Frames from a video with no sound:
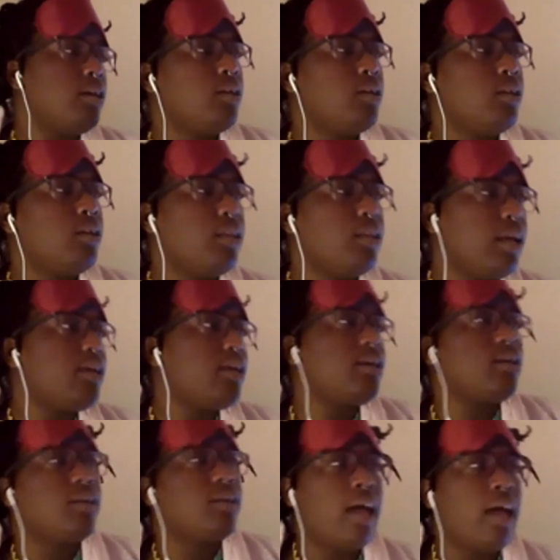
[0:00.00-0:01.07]
elevate
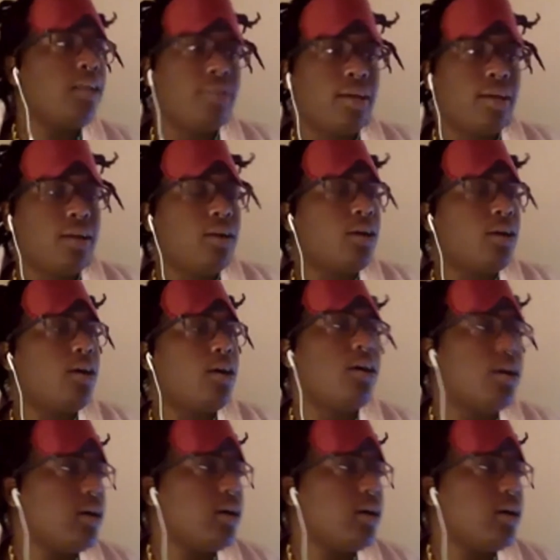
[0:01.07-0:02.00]
our art. And